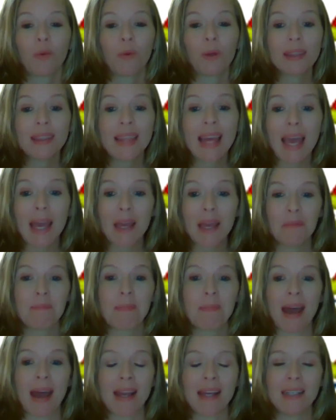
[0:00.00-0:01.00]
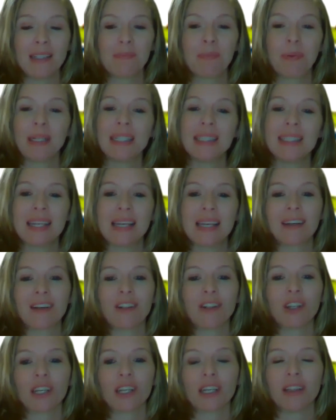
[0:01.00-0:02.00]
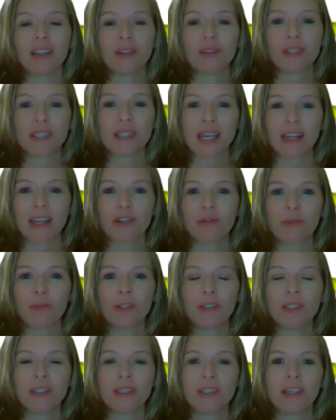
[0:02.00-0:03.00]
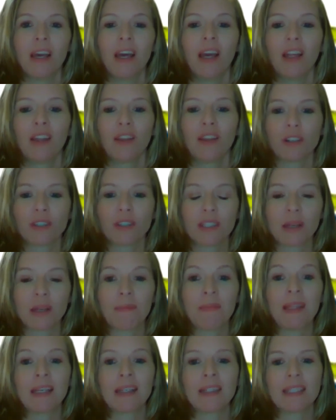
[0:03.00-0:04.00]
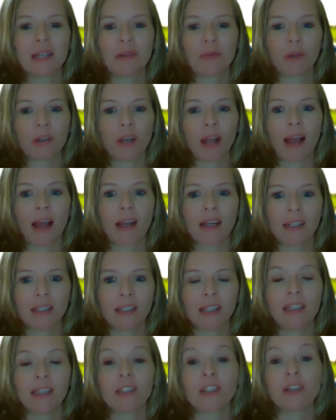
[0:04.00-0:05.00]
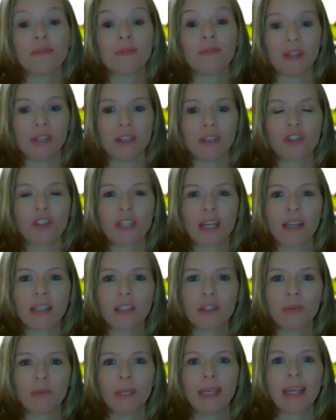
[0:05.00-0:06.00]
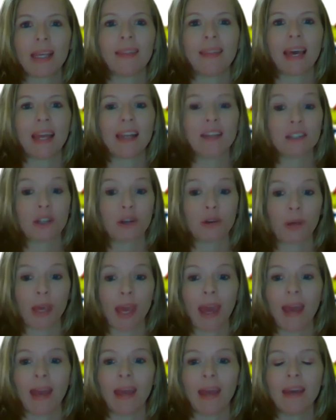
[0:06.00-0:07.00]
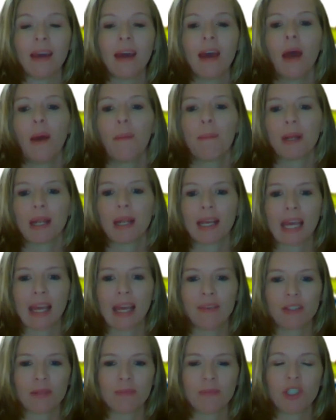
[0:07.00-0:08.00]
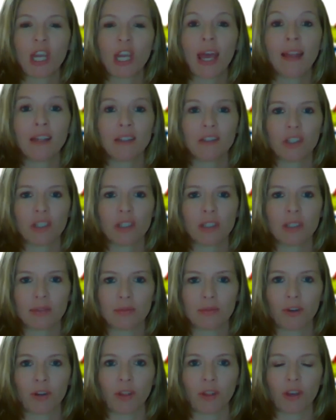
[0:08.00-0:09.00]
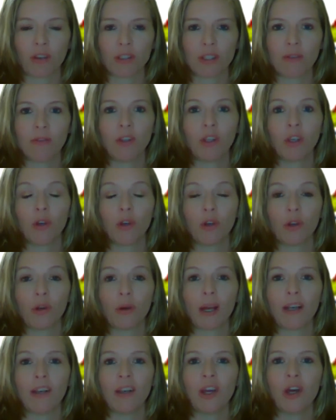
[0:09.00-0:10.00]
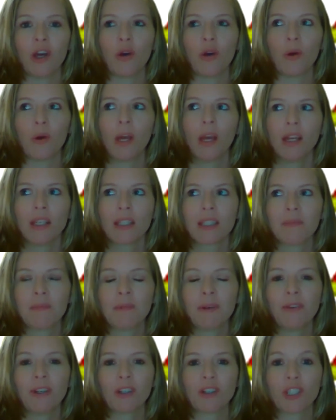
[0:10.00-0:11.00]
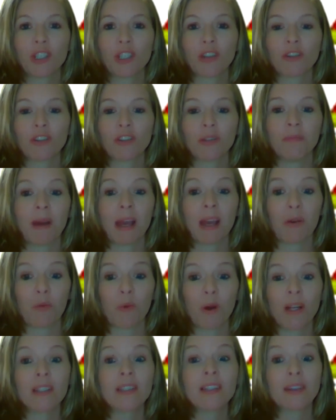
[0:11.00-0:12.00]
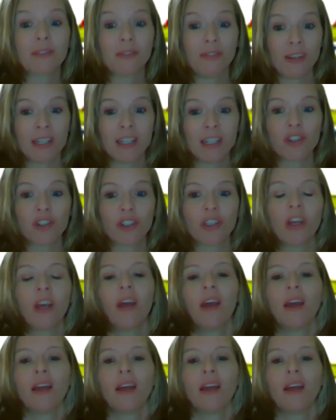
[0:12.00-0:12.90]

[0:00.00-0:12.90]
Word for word: With that in mind, please take a look at those schedules. There are some things that we're not gonna get to finish next week and that is okay but I gave some challenges for those of you who I know some of your children might want to finish